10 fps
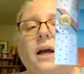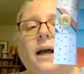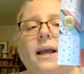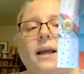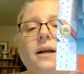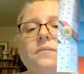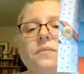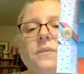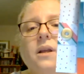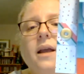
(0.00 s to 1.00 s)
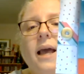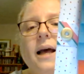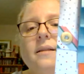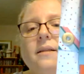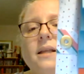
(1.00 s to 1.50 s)
I
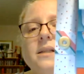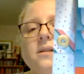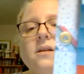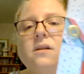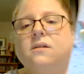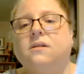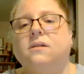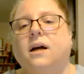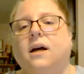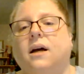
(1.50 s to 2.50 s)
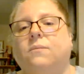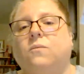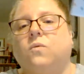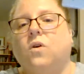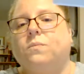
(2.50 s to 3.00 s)
had this little
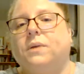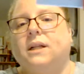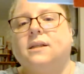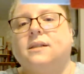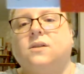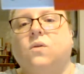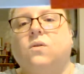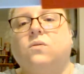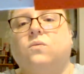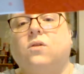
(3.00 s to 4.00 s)
roping, this gold